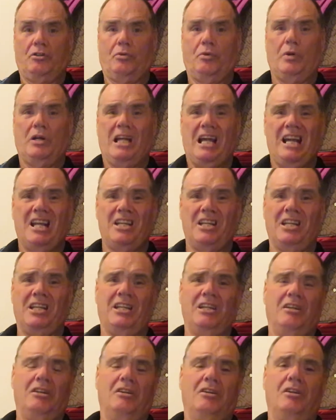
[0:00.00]

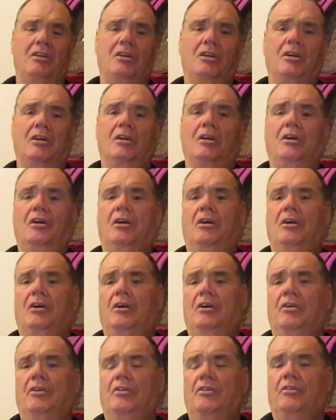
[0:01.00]
creating
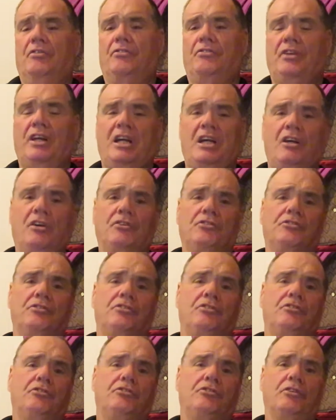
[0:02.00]

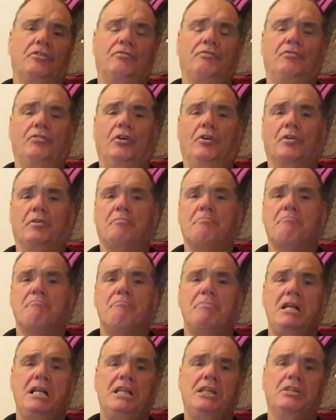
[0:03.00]
thousands, if not a
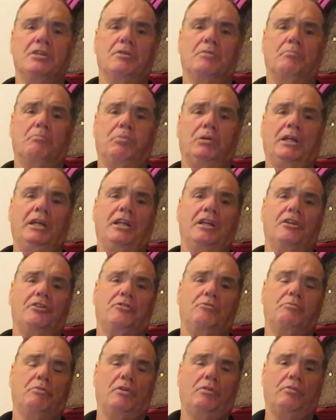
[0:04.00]
million
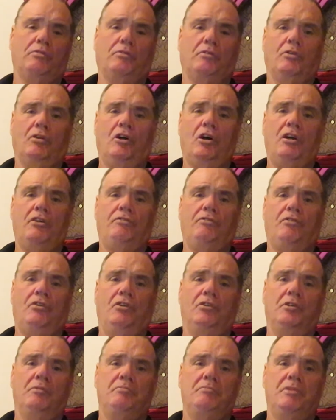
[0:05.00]
planets with life
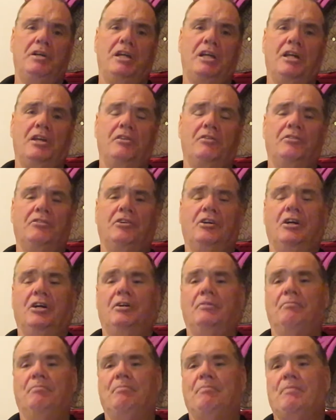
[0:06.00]
on them,
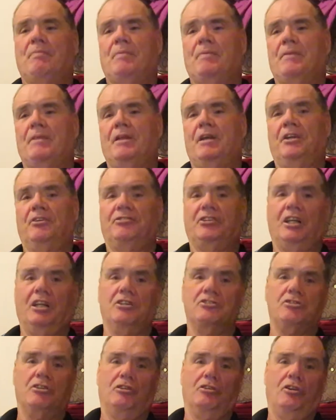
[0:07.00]
and
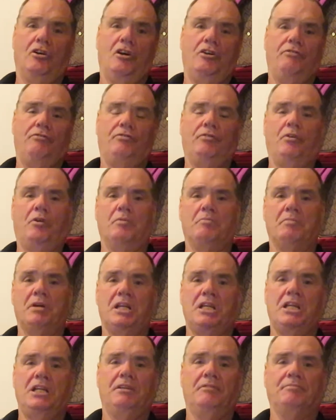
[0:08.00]
intelligent life on
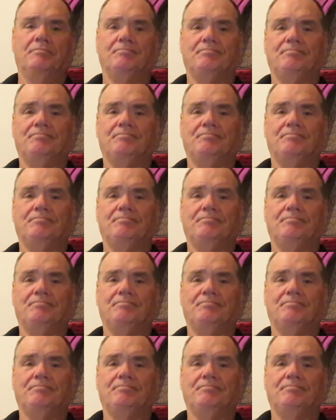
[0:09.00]
many,